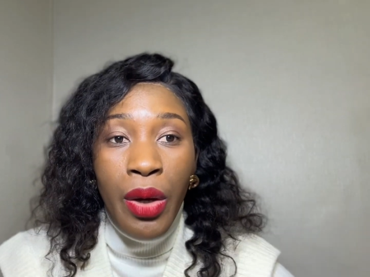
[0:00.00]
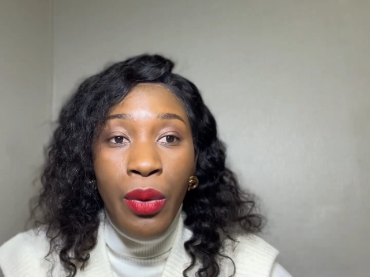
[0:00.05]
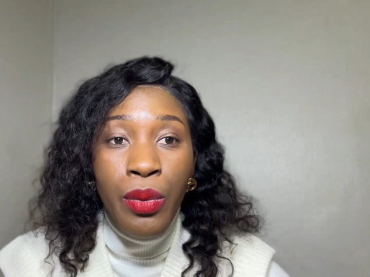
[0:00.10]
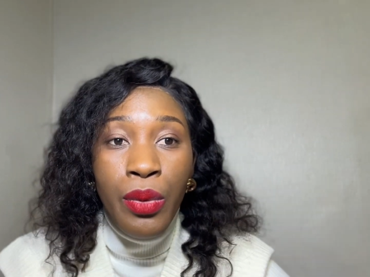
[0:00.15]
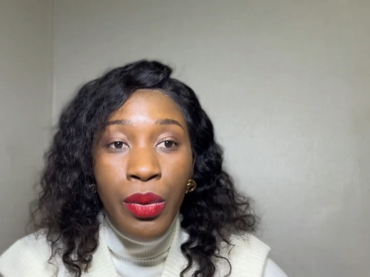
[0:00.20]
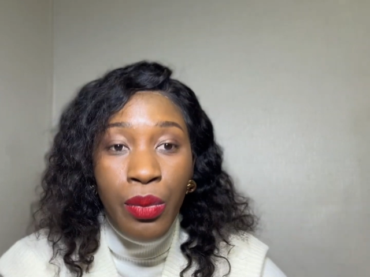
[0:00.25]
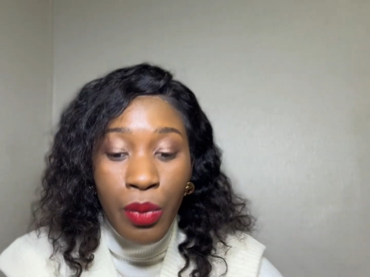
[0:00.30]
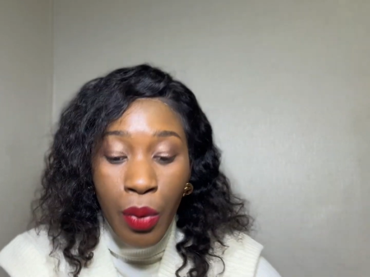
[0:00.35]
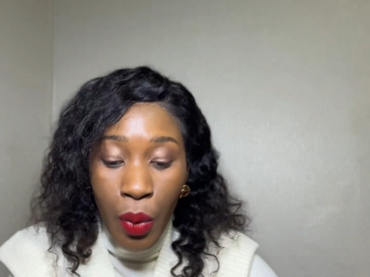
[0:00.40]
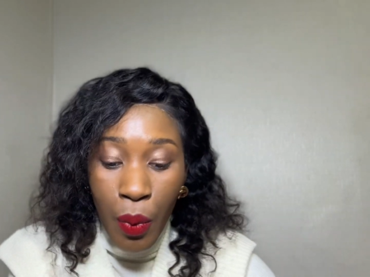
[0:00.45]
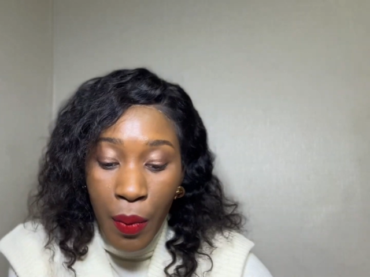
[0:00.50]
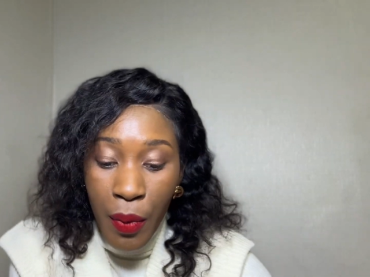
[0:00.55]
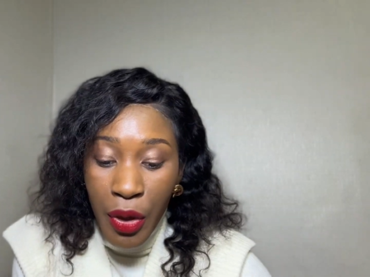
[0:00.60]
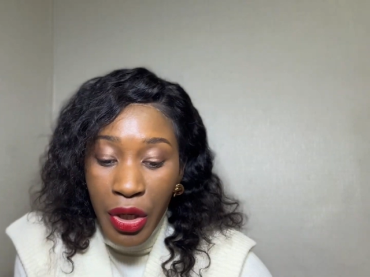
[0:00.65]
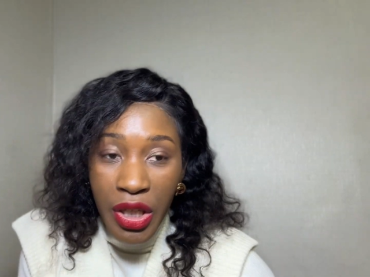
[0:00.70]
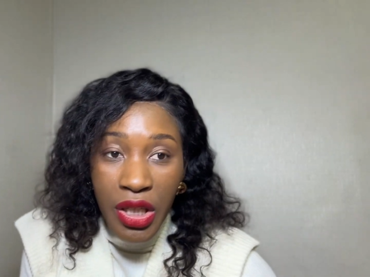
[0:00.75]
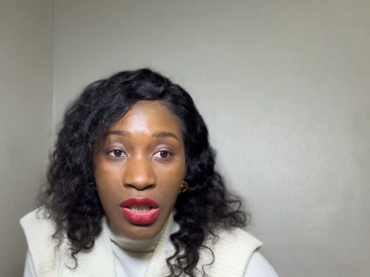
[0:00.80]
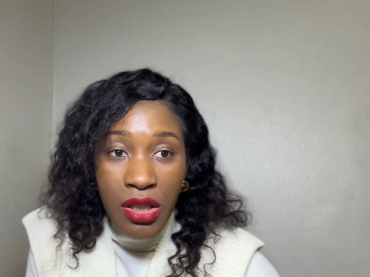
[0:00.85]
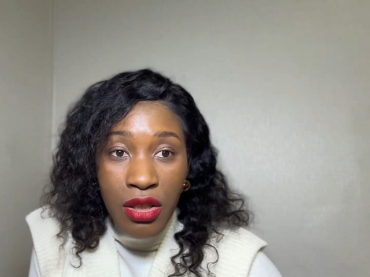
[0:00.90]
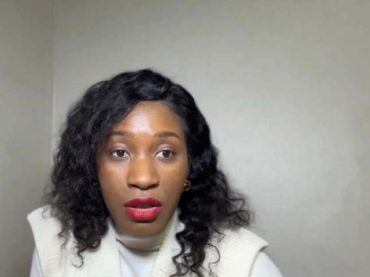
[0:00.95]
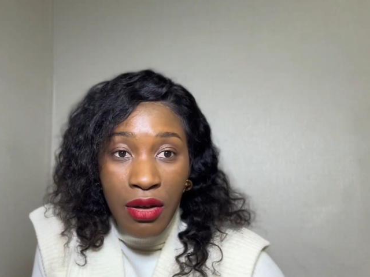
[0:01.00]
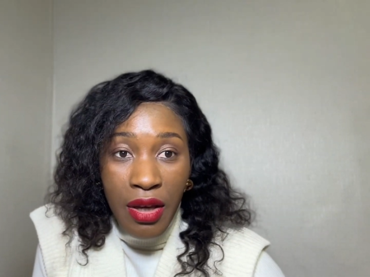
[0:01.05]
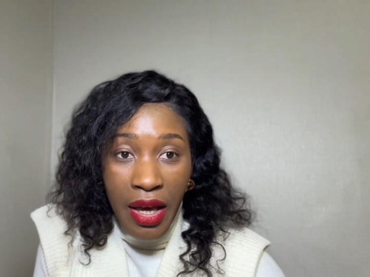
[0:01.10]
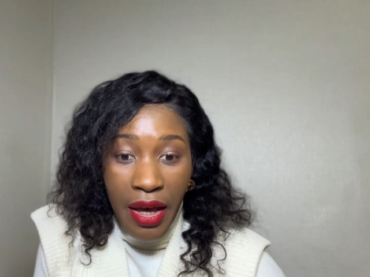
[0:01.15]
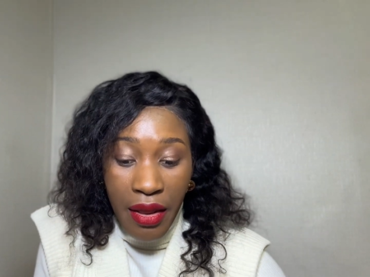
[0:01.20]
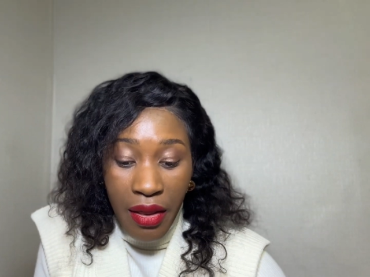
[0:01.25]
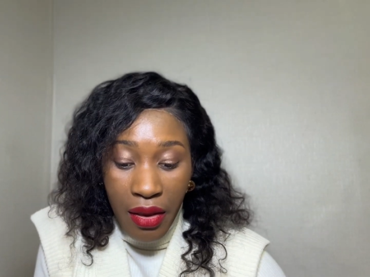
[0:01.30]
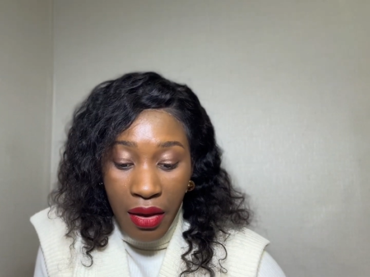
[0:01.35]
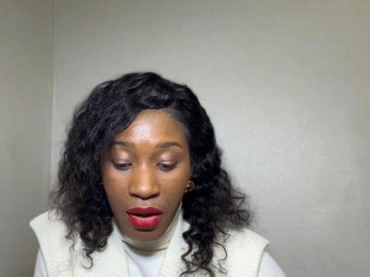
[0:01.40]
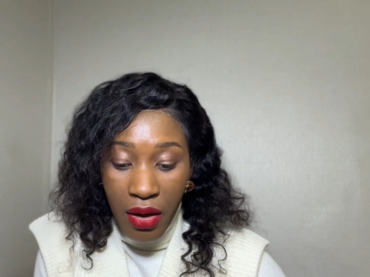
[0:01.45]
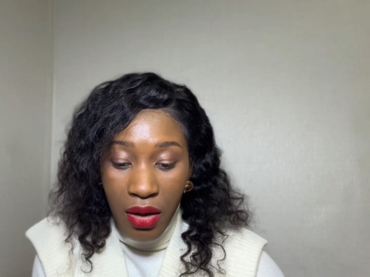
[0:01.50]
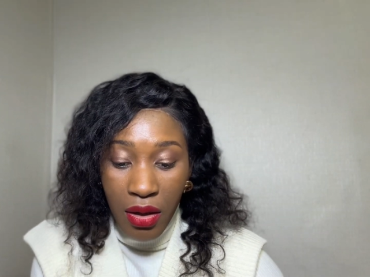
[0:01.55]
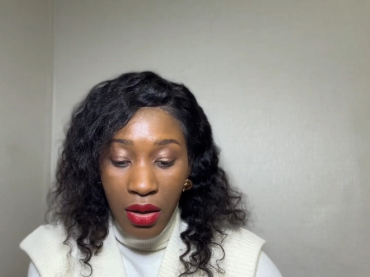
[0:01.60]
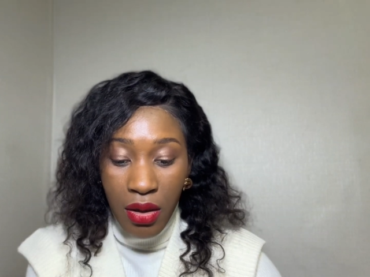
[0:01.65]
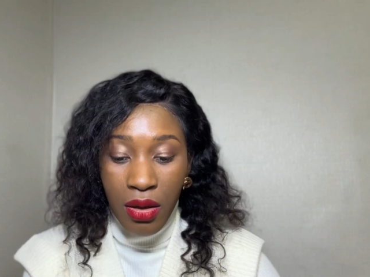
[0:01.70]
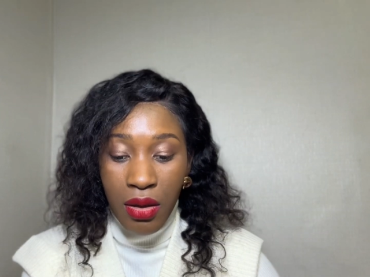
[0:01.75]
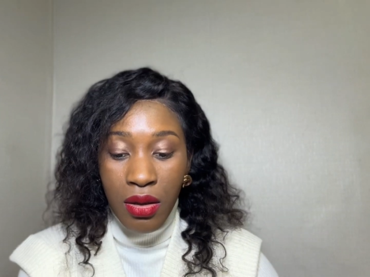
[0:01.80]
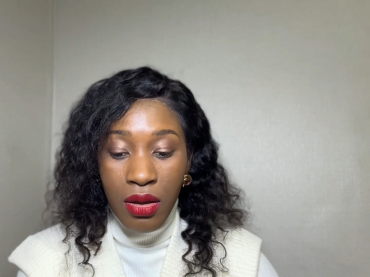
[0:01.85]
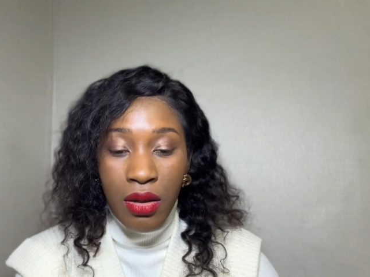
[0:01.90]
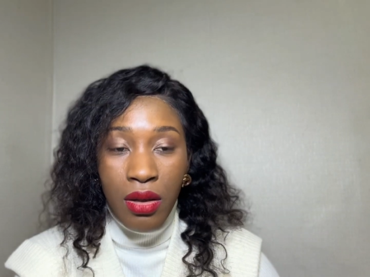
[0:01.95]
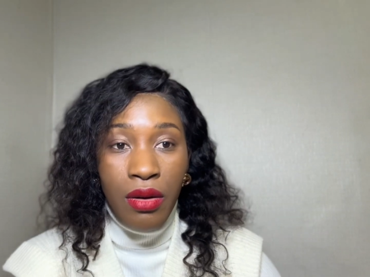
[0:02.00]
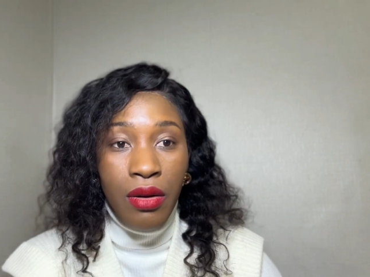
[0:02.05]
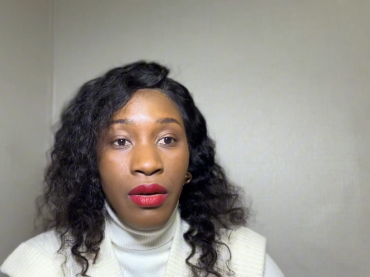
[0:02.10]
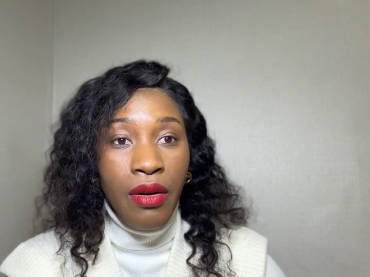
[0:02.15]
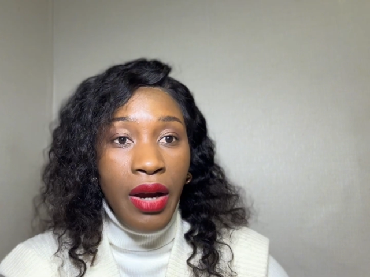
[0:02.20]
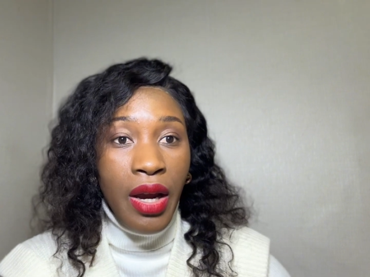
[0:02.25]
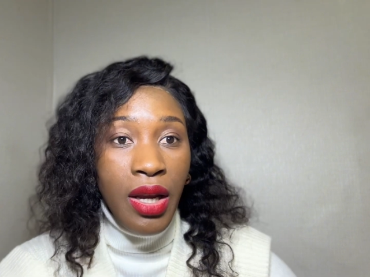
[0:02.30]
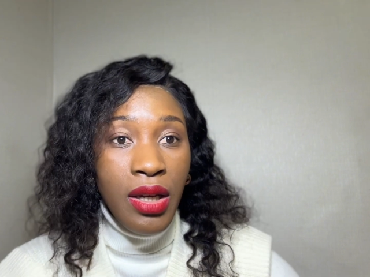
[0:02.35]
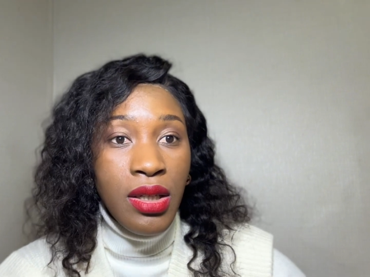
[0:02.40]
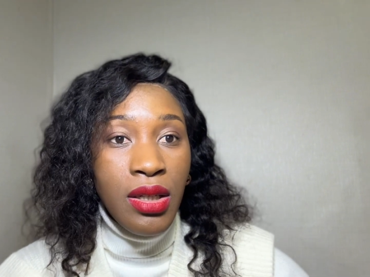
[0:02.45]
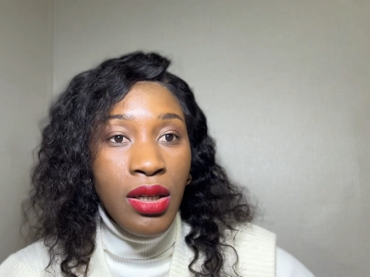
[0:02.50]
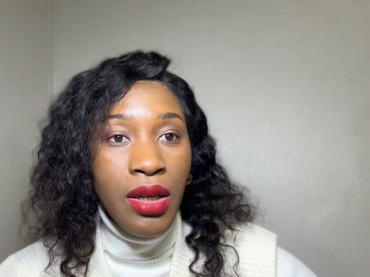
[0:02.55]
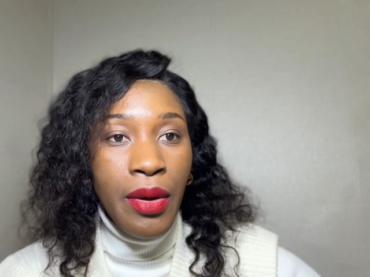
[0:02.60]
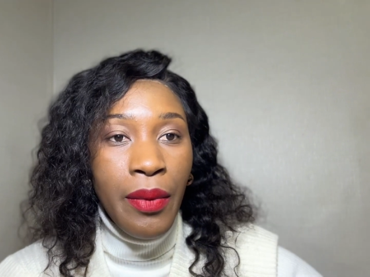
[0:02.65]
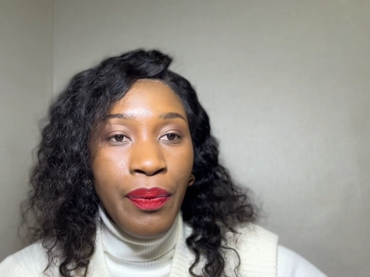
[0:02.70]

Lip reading: we were working together, right?